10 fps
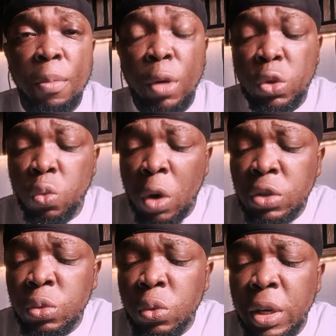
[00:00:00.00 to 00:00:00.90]
but
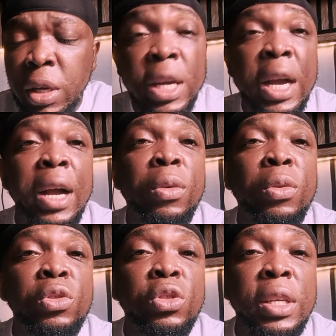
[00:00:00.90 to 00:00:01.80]
what really
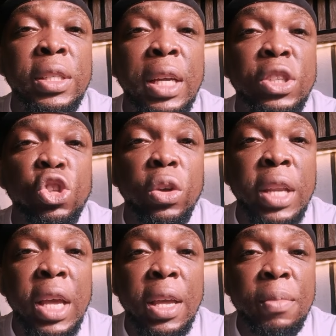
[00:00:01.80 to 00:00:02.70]
counts is that your
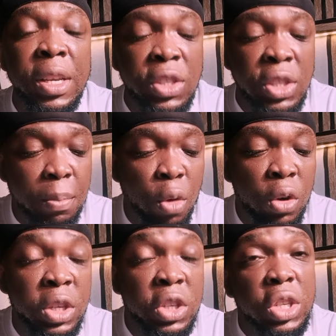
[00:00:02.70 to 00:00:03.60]
name is
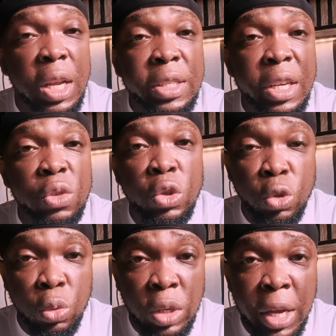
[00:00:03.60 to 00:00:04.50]
among the selected ones
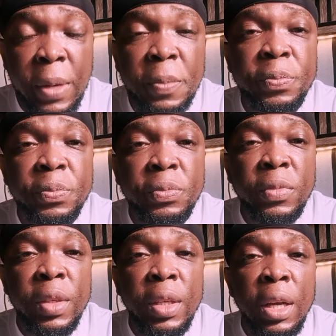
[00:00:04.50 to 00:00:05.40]
today
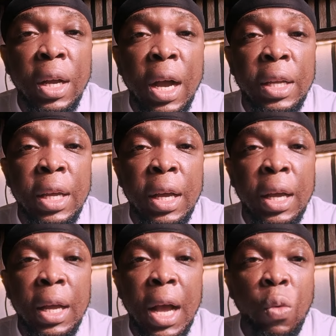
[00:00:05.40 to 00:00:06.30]
and
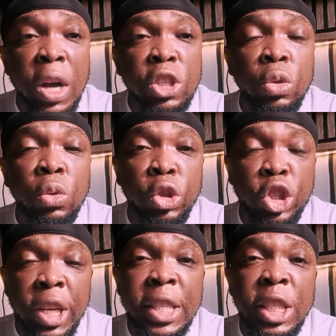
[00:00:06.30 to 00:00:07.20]
uh, I want you to
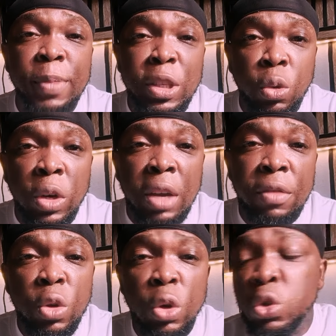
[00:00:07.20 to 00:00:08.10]
share this particular
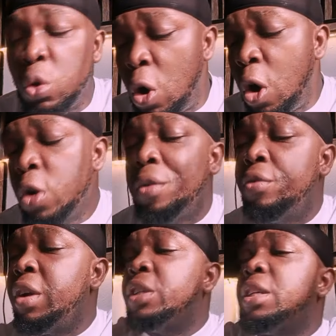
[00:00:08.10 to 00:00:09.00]
video to all your
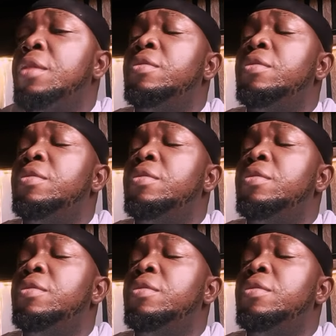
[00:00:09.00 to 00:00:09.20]
friends and